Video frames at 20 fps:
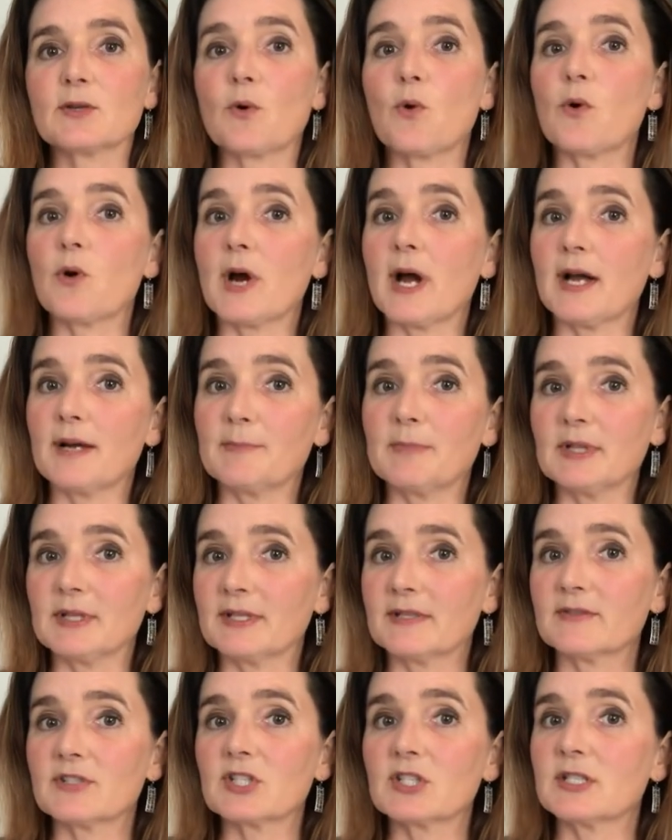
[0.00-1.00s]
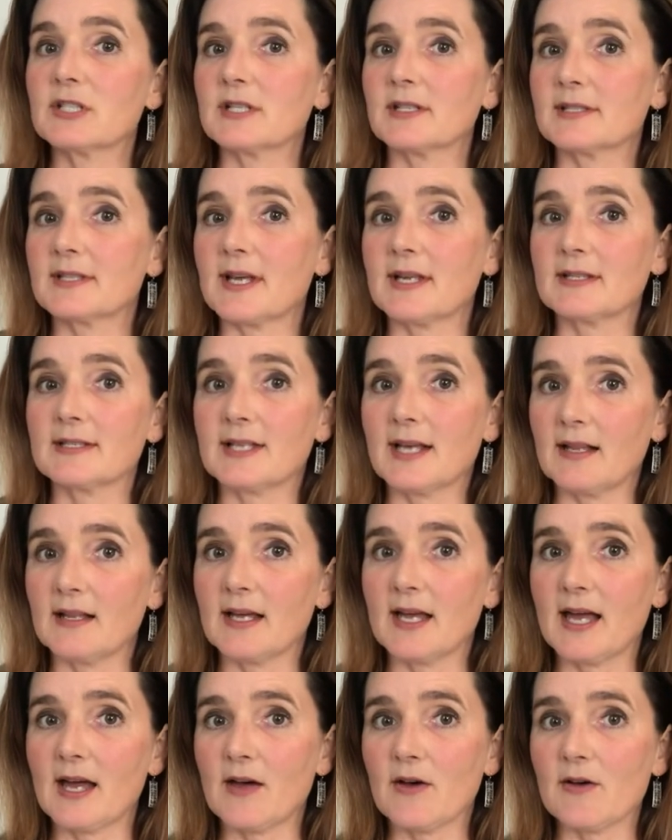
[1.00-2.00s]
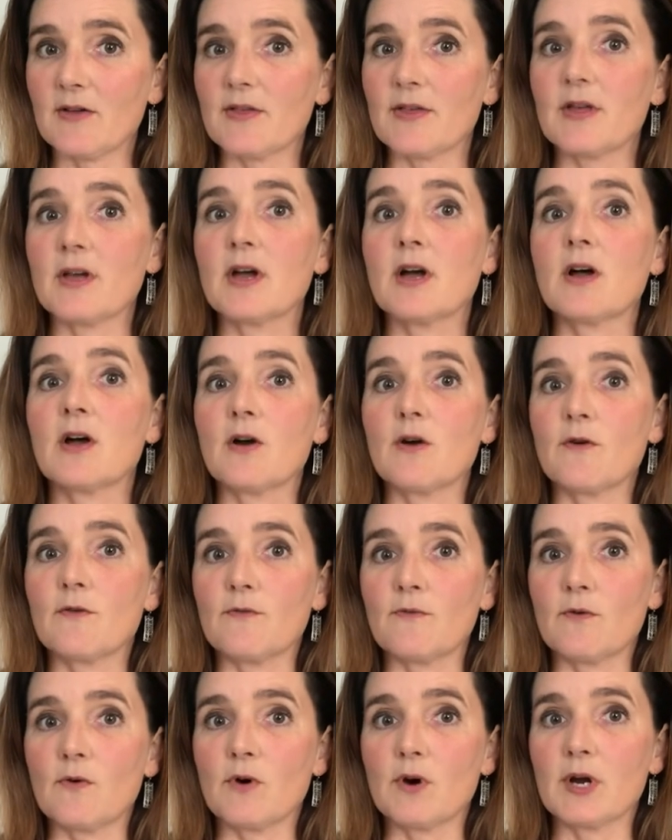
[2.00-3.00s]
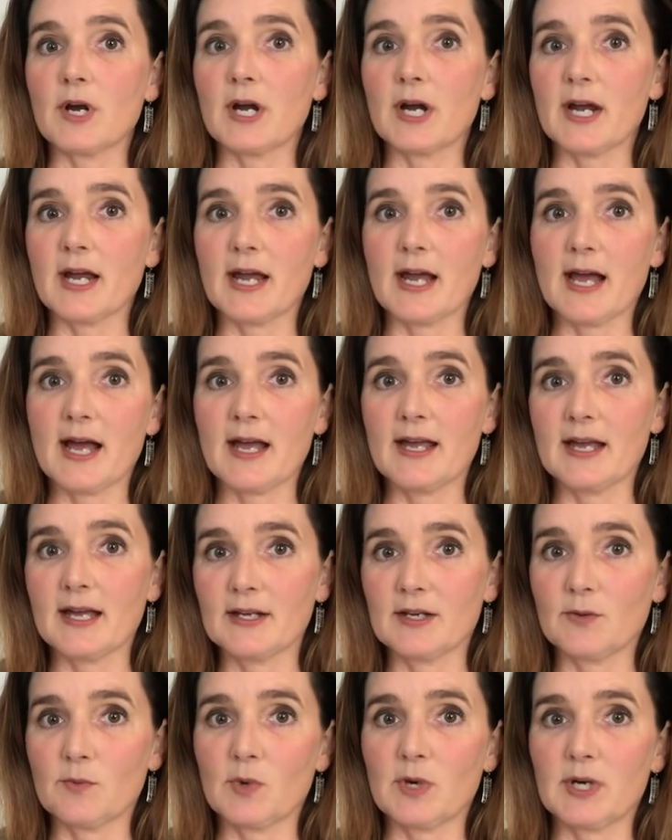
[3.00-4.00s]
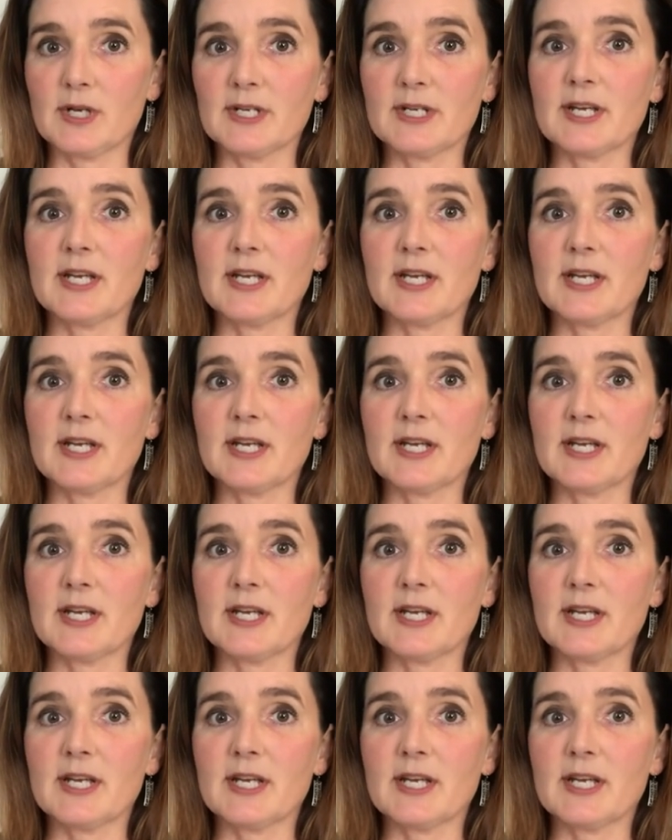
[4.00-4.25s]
or I believe she does telehealth for anyone.